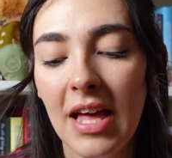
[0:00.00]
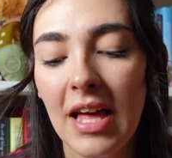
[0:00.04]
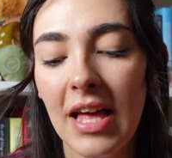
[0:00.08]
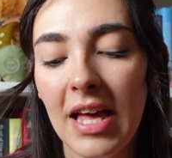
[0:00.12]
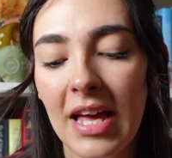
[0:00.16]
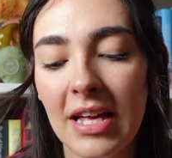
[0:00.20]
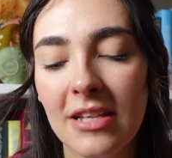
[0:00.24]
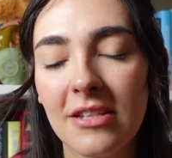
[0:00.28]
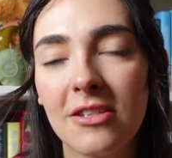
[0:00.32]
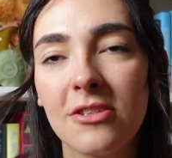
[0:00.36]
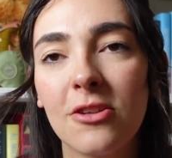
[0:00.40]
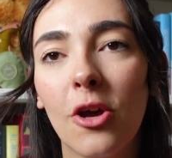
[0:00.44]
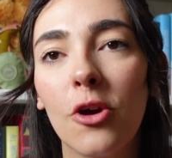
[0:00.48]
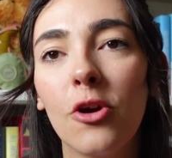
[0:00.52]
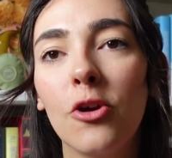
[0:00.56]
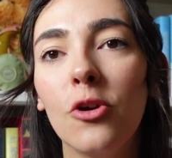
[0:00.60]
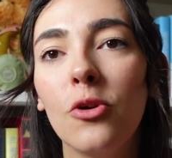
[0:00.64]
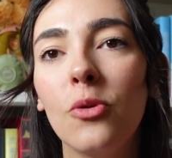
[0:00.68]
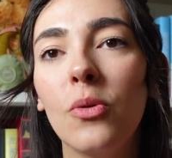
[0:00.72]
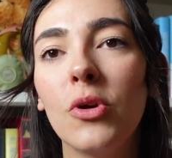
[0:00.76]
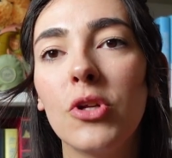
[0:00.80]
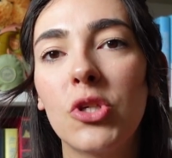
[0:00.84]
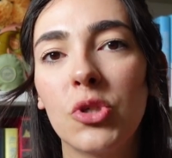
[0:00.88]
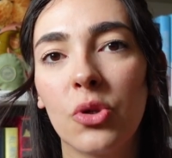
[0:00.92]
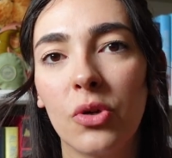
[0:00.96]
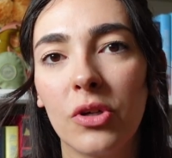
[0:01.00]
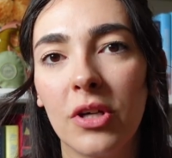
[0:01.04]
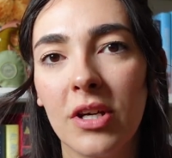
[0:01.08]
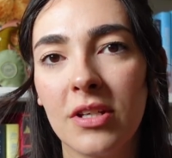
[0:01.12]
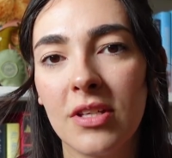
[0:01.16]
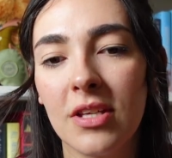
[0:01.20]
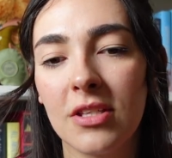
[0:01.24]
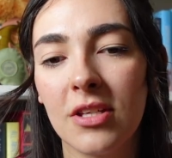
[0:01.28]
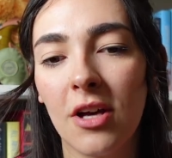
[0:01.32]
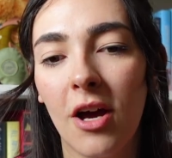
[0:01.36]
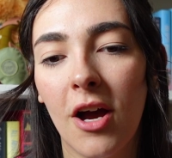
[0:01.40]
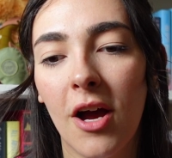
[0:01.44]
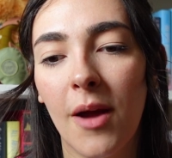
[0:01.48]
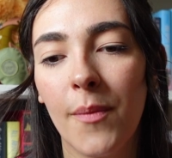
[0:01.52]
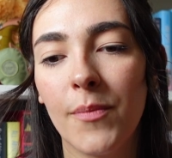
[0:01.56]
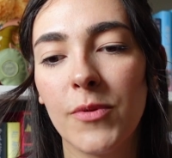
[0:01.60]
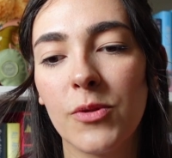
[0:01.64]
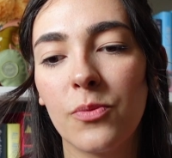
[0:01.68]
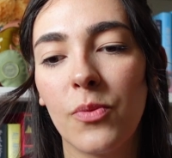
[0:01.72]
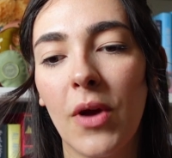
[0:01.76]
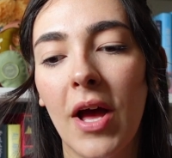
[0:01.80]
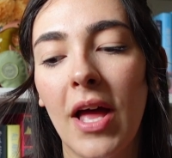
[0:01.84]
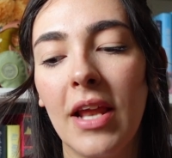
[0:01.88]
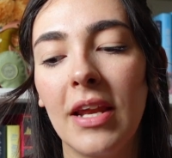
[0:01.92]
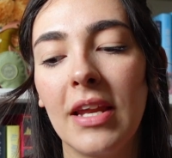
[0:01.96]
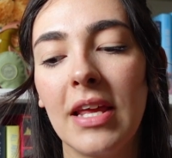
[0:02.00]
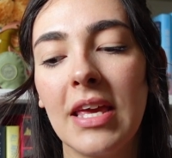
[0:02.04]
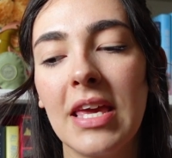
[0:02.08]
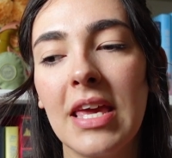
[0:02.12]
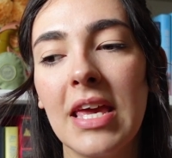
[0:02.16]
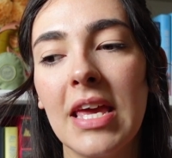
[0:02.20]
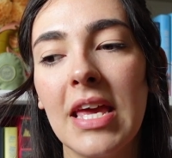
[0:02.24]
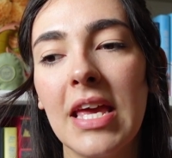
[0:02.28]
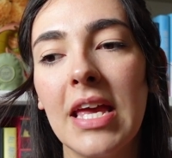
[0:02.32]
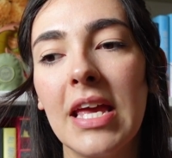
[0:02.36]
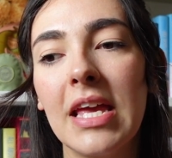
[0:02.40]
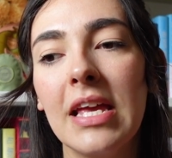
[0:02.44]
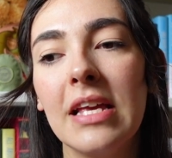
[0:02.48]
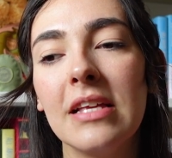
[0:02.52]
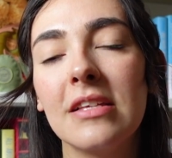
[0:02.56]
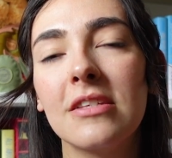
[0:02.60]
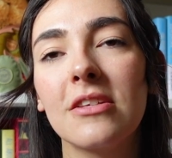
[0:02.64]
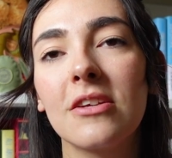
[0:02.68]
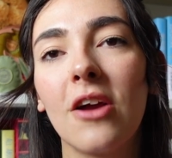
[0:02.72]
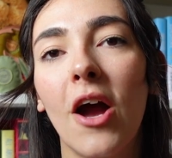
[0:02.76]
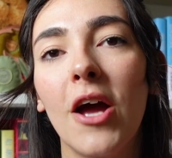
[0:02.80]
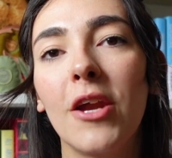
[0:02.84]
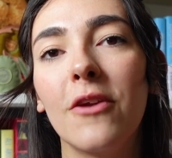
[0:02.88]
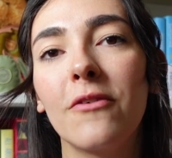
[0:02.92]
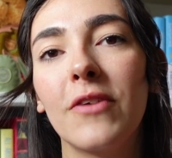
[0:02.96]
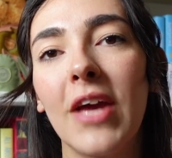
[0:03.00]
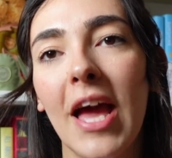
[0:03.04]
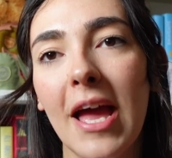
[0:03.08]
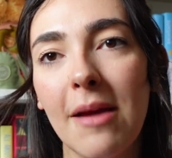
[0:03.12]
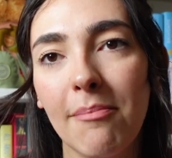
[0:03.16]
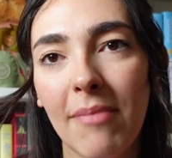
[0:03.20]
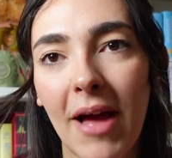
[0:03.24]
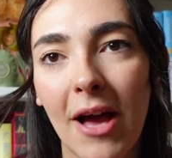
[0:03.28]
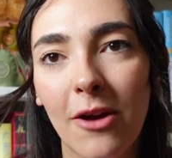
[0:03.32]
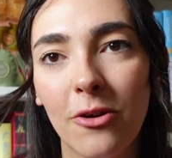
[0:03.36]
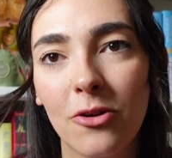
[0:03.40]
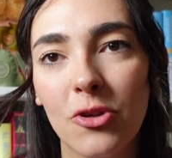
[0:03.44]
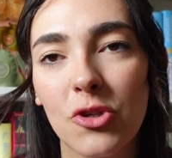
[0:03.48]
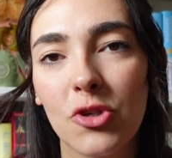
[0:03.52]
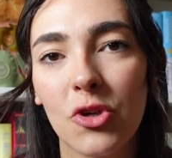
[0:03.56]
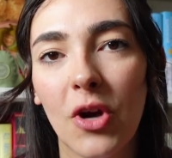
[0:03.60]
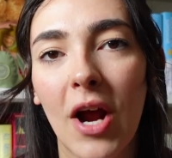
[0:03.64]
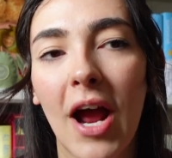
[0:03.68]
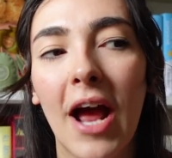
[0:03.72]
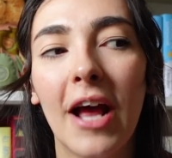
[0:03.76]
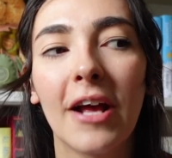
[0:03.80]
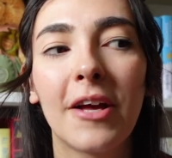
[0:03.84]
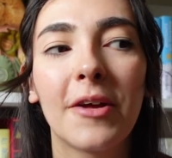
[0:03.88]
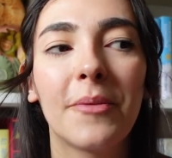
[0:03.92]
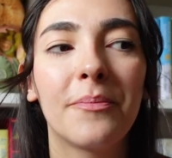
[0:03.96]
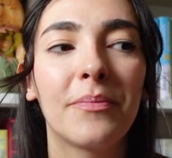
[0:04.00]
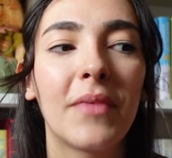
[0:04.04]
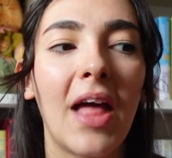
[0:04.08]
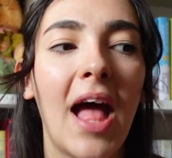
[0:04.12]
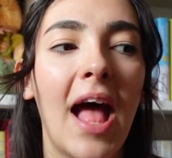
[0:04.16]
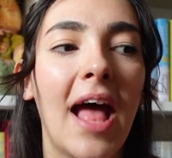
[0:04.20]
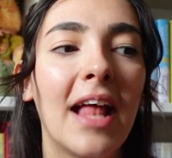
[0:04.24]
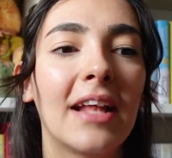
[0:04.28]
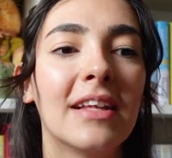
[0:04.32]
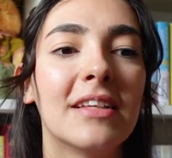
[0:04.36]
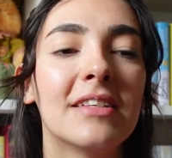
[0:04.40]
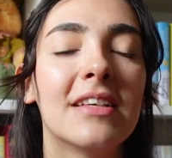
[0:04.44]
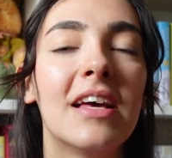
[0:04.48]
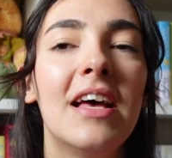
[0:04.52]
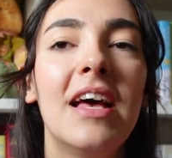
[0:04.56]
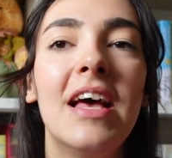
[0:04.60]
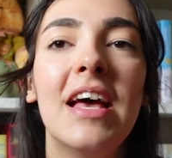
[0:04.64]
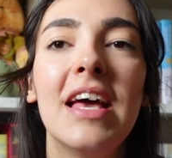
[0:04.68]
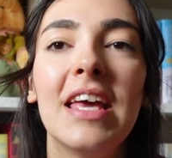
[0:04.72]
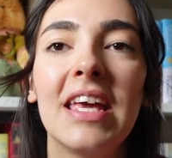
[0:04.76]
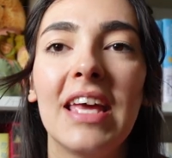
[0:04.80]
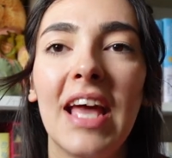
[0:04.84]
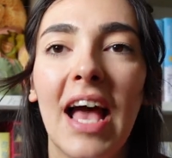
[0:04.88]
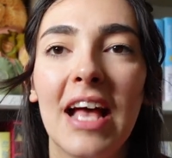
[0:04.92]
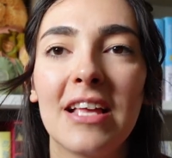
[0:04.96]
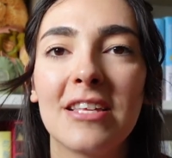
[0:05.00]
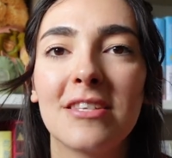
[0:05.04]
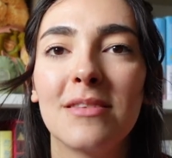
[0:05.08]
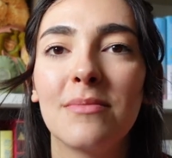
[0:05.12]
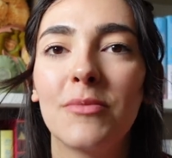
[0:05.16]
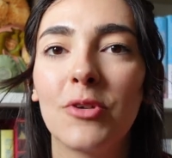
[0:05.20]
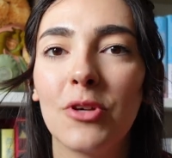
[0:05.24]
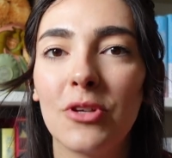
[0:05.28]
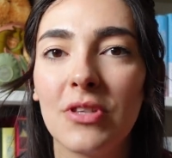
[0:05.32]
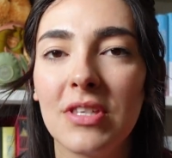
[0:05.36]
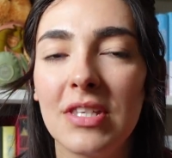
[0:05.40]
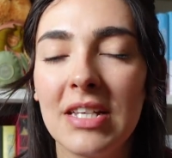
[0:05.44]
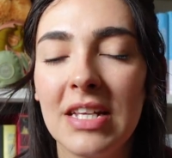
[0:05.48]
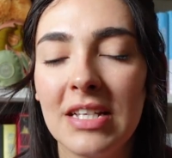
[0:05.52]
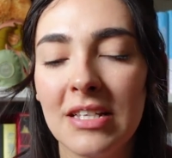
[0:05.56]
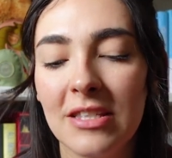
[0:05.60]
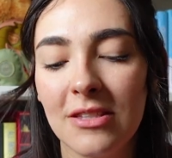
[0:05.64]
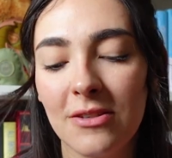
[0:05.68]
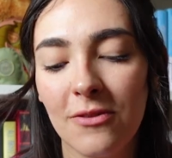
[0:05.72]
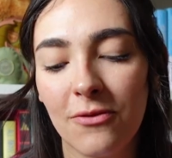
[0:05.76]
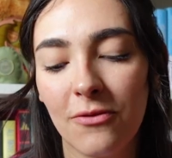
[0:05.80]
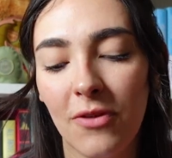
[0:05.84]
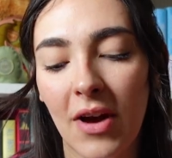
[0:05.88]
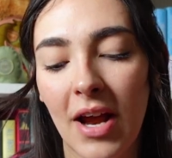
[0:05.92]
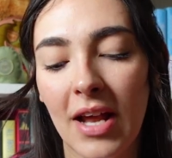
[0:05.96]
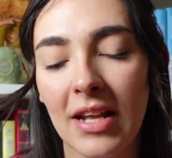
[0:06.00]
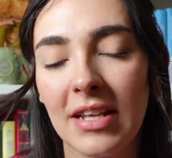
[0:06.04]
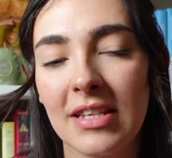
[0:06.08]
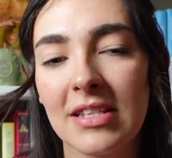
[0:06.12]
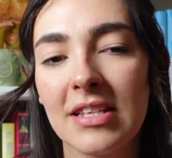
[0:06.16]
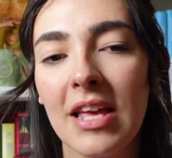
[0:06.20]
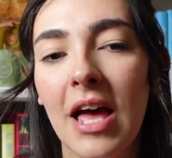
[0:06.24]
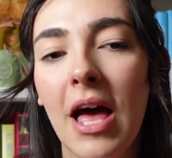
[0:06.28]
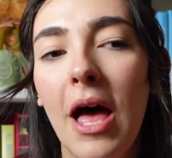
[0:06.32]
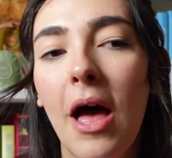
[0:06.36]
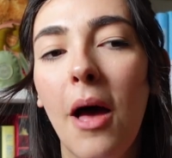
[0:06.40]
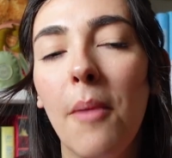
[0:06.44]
it's so joyous at times when he's kind of getting back on track and he has some good seasons of Friends.